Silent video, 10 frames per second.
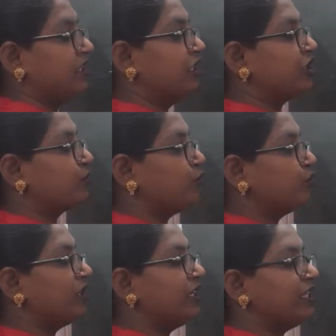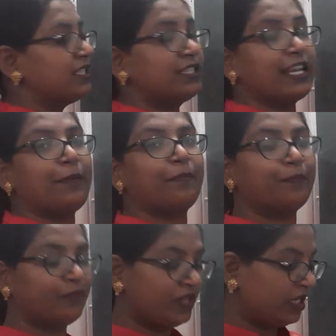Its plural is
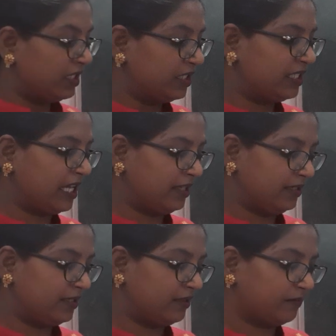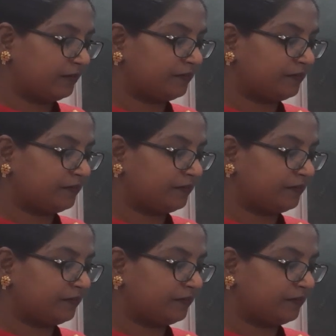stepsons.